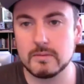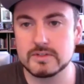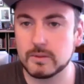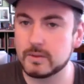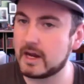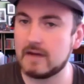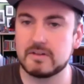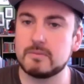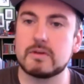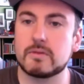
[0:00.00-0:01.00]
So we have
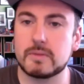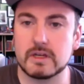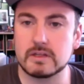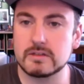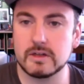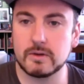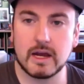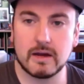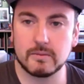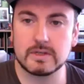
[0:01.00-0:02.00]
to be for peace. You know,
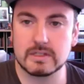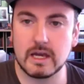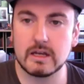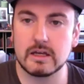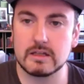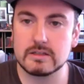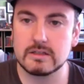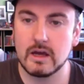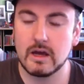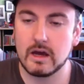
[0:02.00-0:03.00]
we stand against
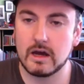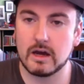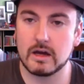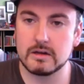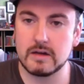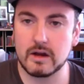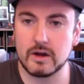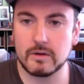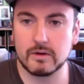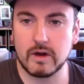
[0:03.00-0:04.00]

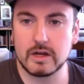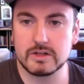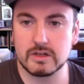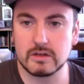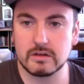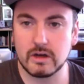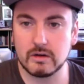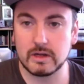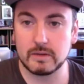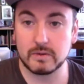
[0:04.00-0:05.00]
NATO aggression, you
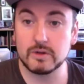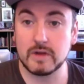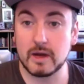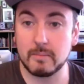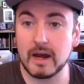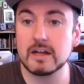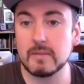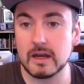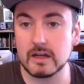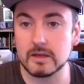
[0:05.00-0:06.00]
know, and we do that by
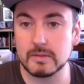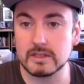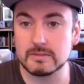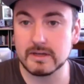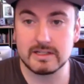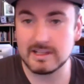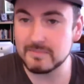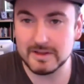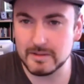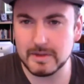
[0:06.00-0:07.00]
demanding peace because they've
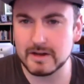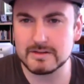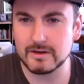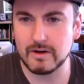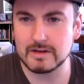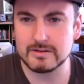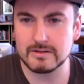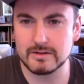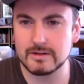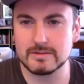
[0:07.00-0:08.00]
been the biggest
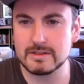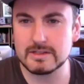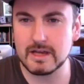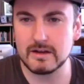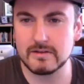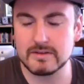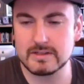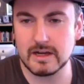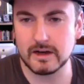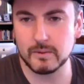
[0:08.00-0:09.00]
aggressor, you know, since the end of the
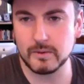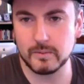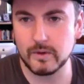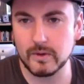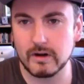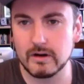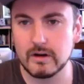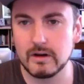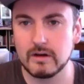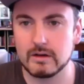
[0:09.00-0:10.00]
Second World War,
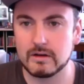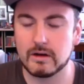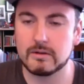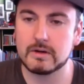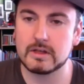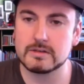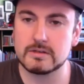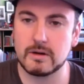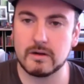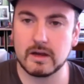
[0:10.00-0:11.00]
you know. And
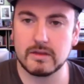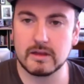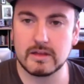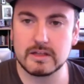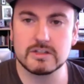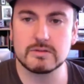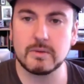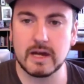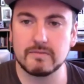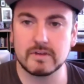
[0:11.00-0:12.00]
so I think that's just what
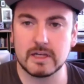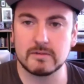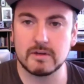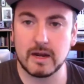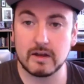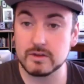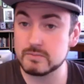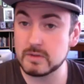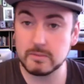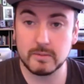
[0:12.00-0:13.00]
we have to keep demanding. There's
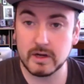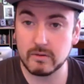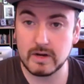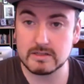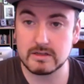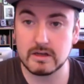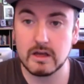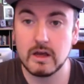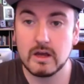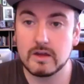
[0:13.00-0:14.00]
people being arrested
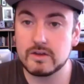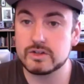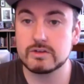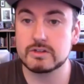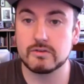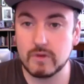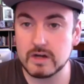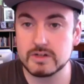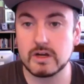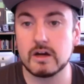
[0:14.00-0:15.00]
in the streets of
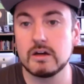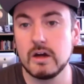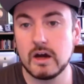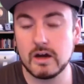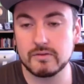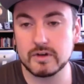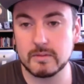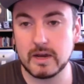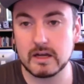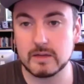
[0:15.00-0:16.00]
Russia for
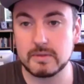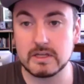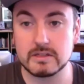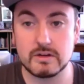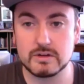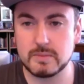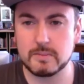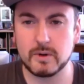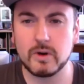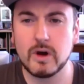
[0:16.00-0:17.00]
demanding peace. There's
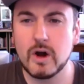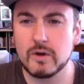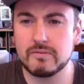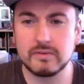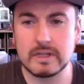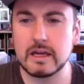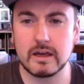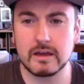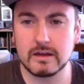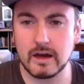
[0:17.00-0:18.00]
people
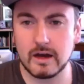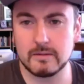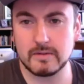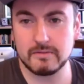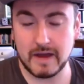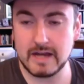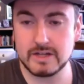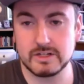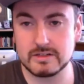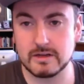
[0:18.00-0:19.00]
fleeing
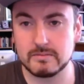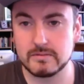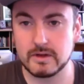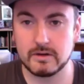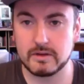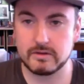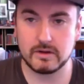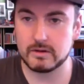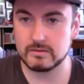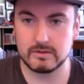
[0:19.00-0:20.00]
fascism, you know,
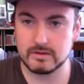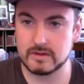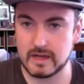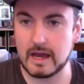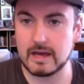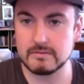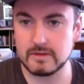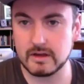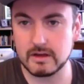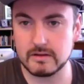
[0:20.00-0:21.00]
the
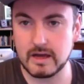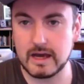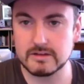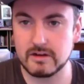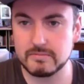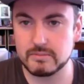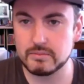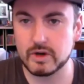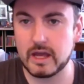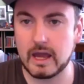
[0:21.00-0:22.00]
Azov
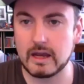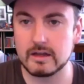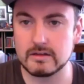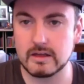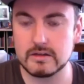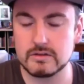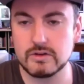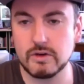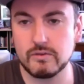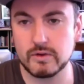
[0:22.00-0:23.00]
Brigade and
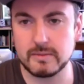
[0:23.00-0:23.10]
so forth